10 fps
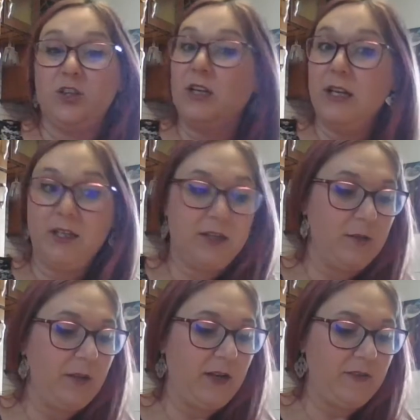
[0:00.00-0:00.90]
a good idea,
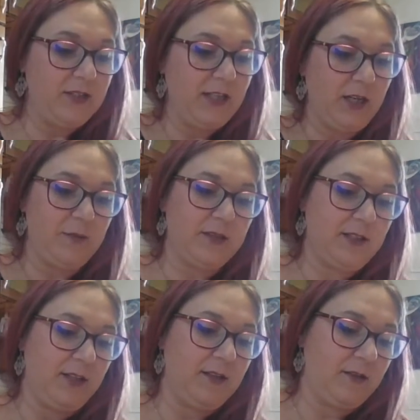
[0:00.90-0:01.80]
but I have to stand up to
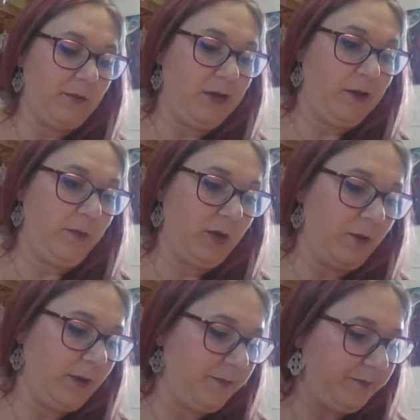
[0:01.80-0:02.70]
see it, so I might need a bigger
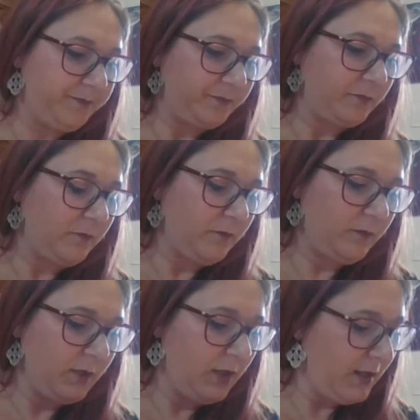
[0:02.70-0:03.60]

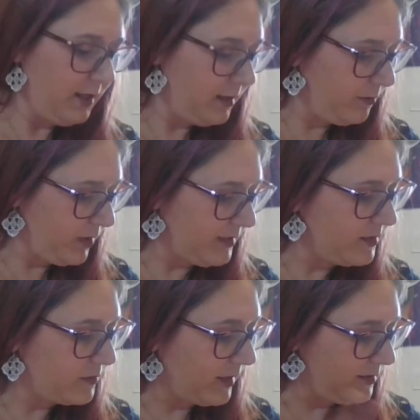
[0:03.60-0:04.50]
one. Price
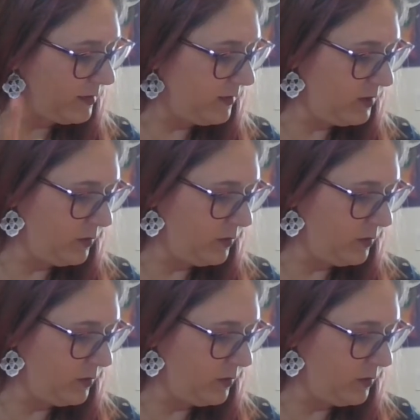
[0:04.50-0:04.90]
is Right is on the